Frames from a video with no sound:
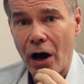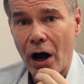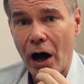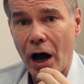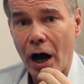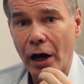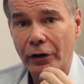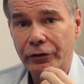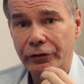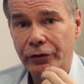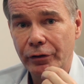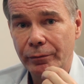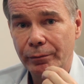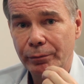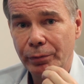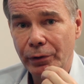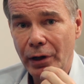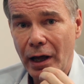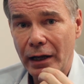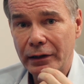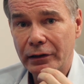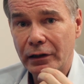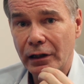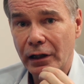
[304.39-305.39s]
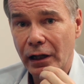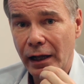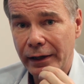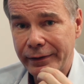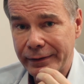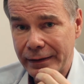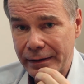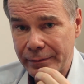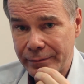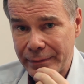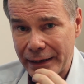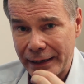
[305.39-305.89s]
on the blood
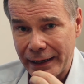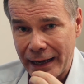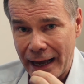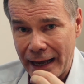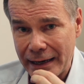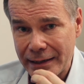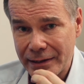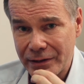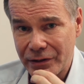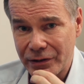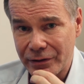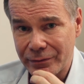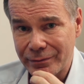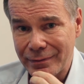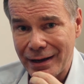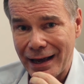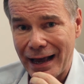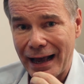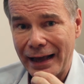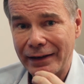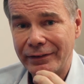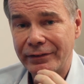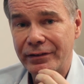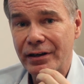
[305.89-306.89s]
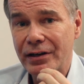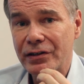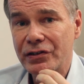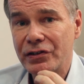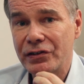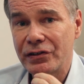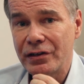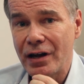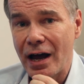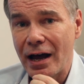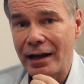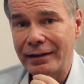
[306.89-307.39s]
clotting mechanism and does
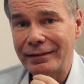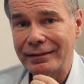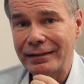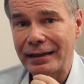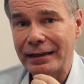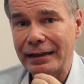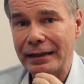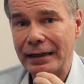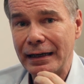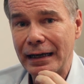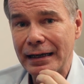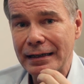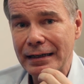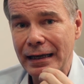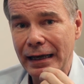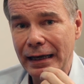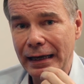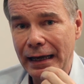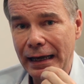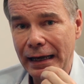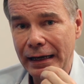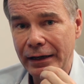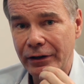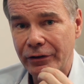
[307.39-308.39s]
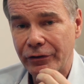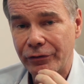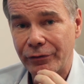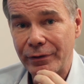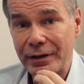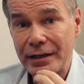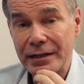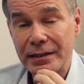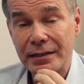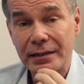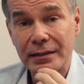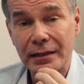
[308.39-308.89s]
not
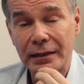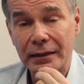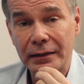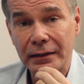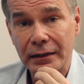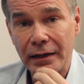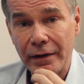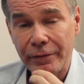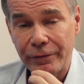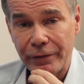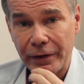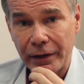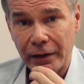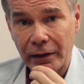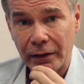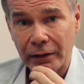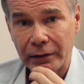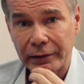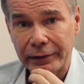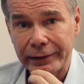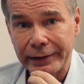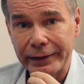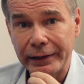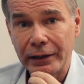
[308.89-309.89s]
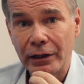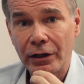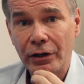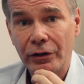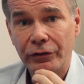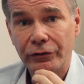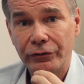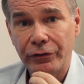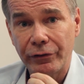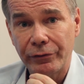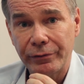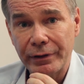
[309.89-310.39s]
increase significantly
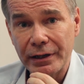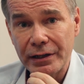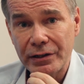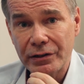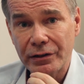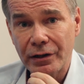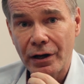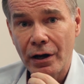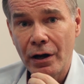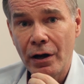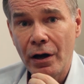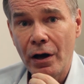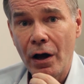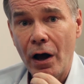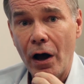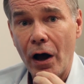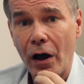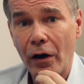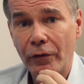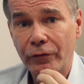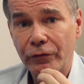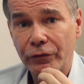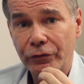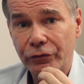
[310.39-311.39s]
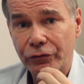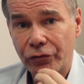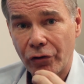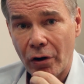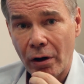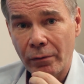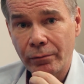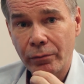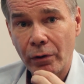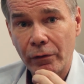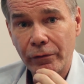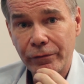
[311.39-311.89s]
the risk of
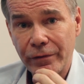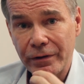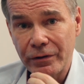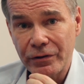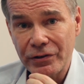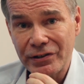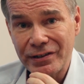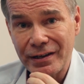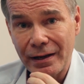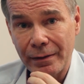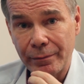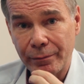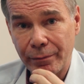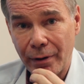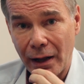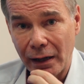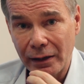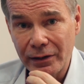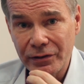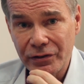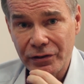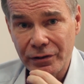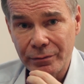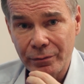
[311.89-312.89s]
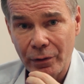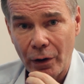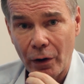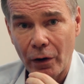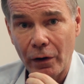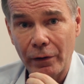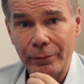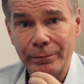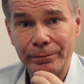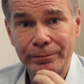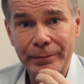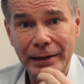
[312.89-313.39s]
thrombovenous embolism
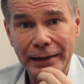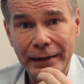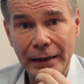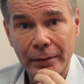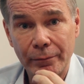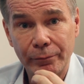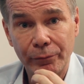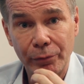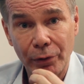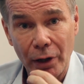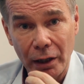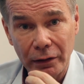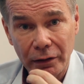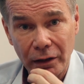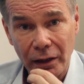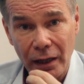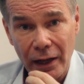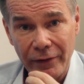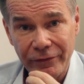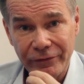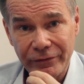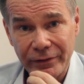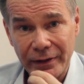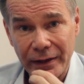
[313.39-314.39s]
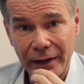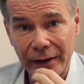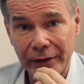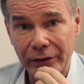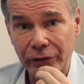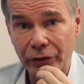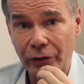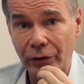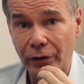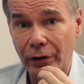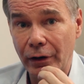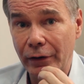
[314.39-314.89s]
or making blood clots in
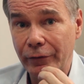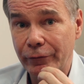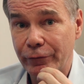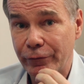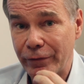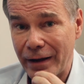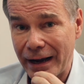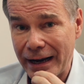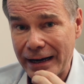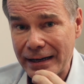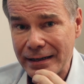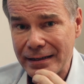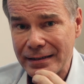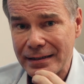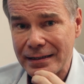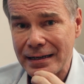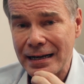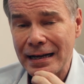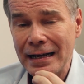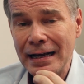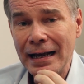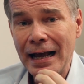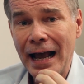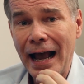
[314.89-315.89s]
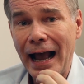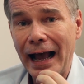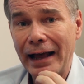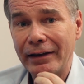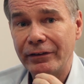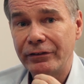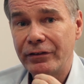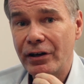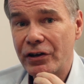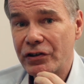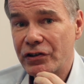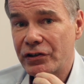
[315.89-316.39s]
your veins,
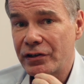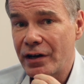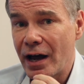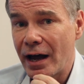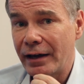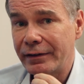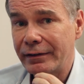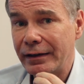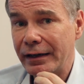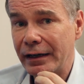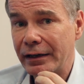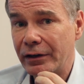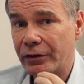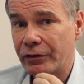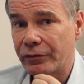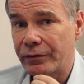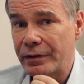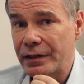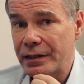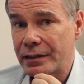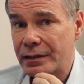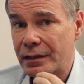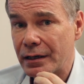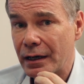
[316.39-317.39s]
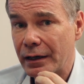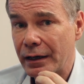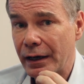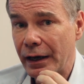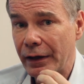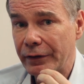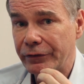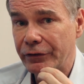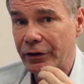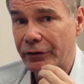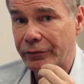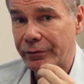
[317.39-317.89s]
and does not increase
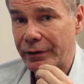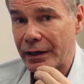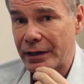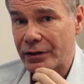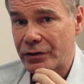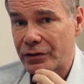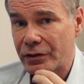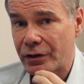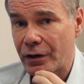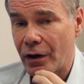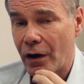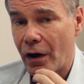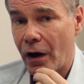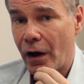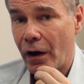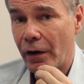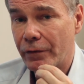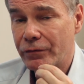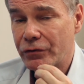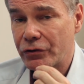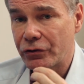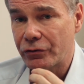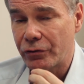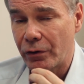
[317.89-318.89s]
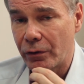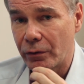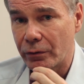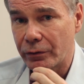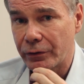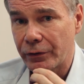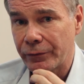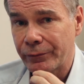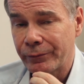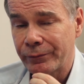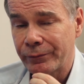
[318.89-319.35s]
the risk of stroke.